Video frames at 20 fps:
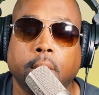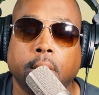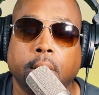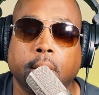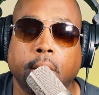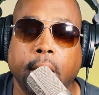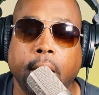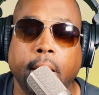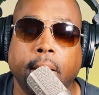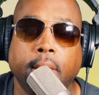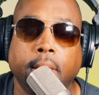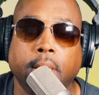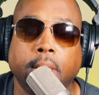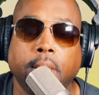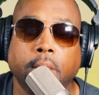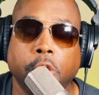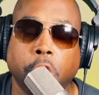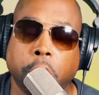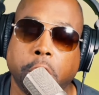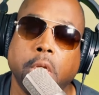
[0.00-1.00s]
And
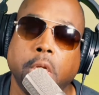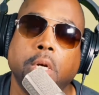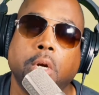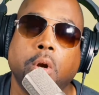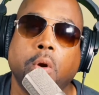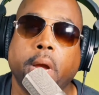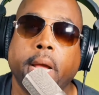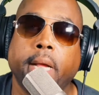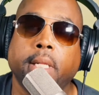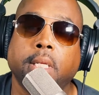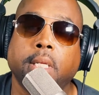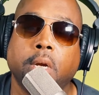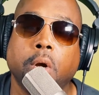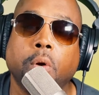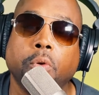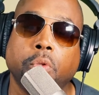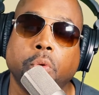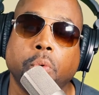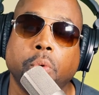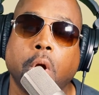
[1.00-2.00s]
you're still going to have to
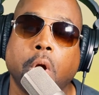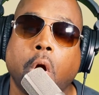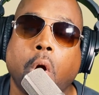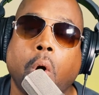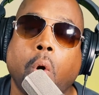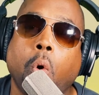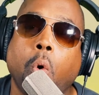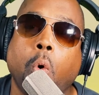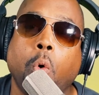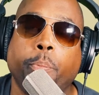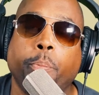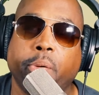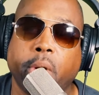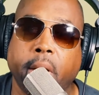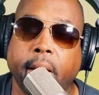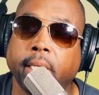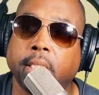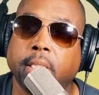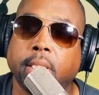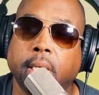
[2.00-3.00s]
go through the whole
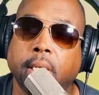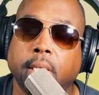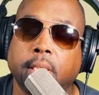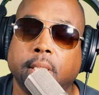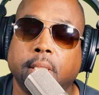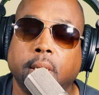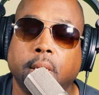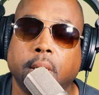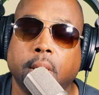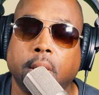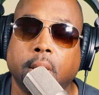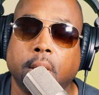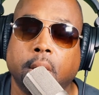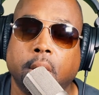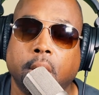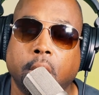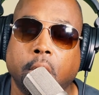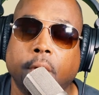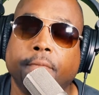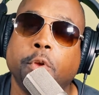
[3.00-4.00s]
process
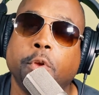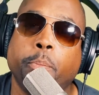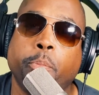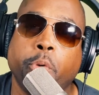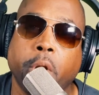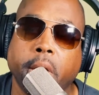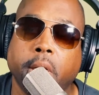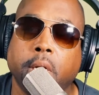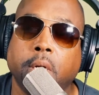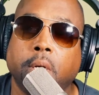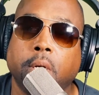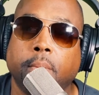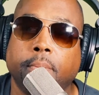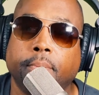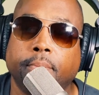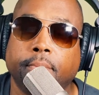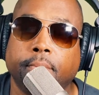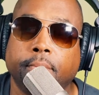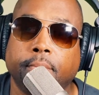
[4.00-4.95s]
of the breakup.